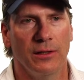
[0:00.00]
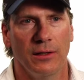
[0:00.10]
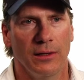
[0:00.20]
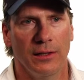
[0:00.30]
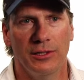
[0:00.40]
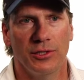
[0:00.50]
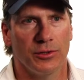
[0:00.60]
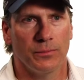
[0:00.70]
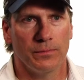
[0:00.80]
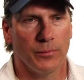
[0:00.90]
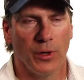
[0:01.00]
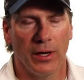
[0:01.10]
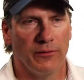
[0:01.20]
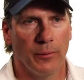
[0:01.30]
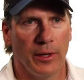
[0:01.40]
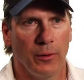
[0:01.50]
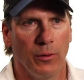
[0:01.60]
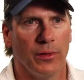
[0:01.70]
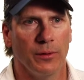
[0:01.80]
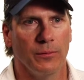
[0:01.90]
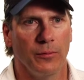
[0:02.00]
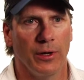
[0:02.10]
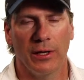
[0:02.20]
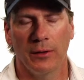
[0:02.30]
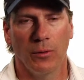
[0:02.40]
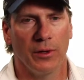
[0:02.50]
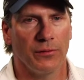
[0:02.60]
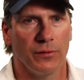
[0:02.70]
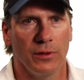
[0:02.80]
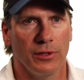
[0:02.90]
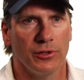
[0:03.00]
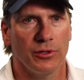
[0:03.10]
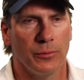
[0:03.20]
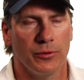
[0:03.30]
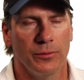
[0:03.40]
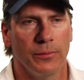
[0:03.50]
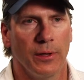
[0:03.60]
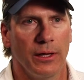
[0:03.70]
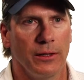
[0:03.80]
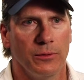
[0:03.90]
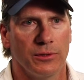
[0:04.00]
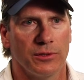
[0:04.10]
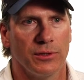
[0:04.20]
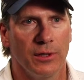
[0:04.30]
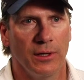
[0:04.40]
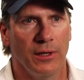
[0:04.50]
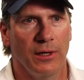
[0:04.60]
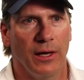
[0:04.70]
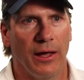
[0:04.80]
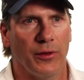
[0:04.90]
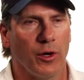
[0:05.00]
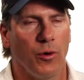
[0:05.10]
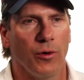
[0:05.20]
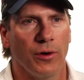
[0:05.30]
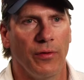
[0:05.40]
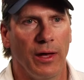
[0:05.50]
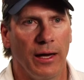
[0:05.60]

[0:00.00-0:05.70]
Uh, he just brought everybody with him. We had a wonderful leadership group. Lanny was at the core of